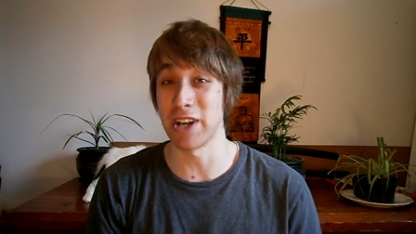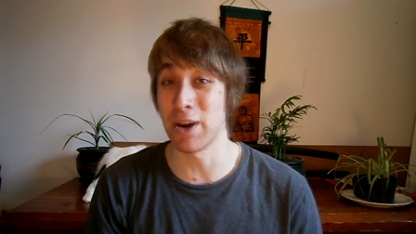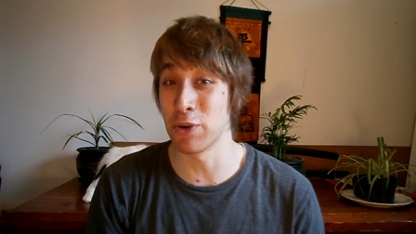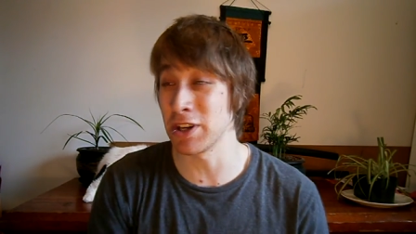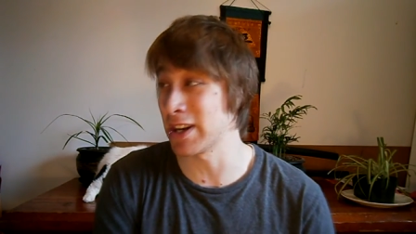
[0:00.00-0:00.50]
I
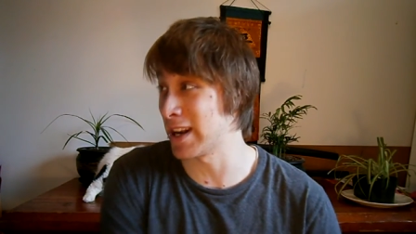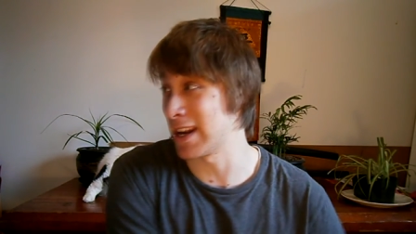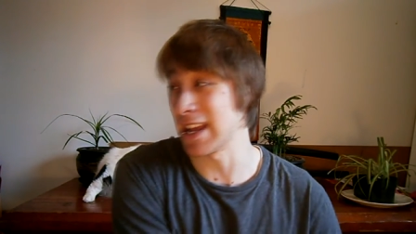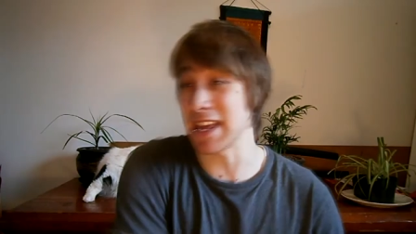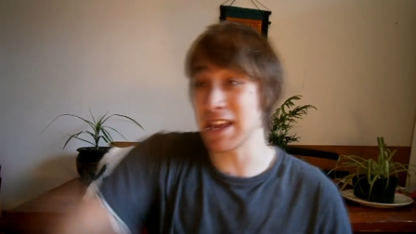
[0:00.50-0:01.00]
wouldn't
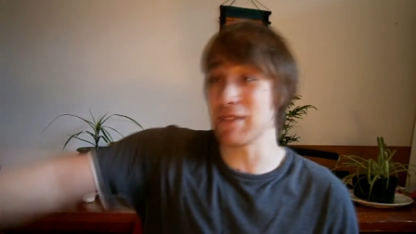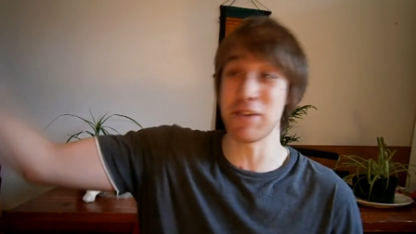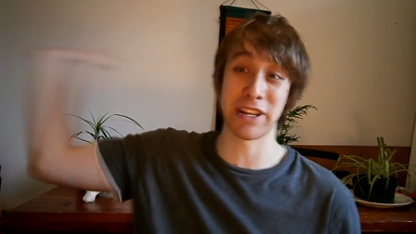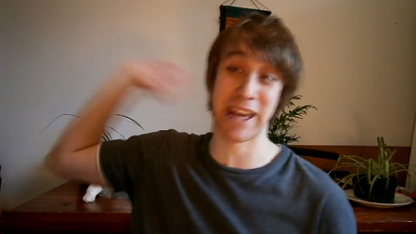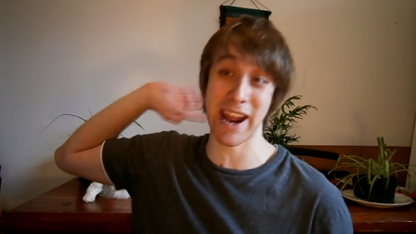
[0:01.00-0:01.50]

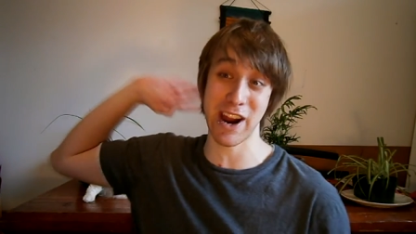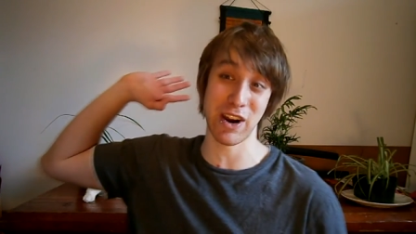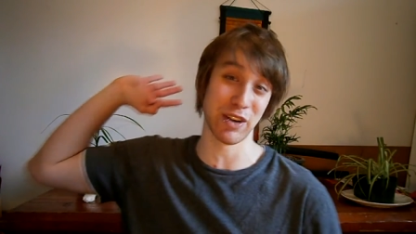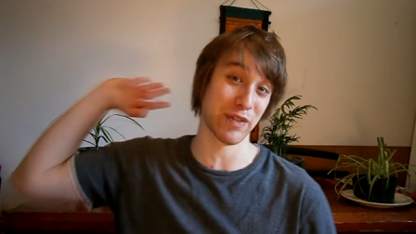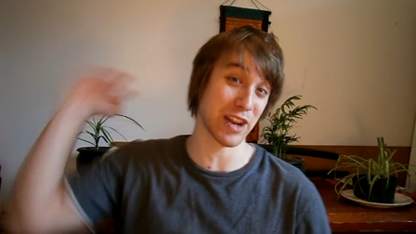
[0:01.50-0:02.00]
even
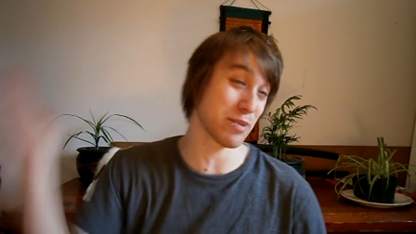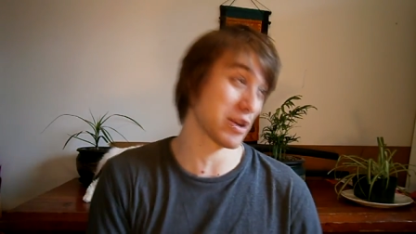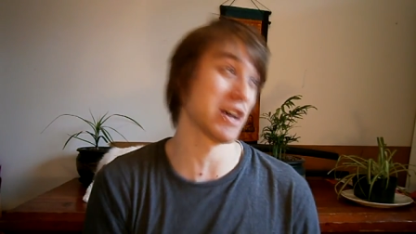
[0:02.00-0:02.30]
care if anybody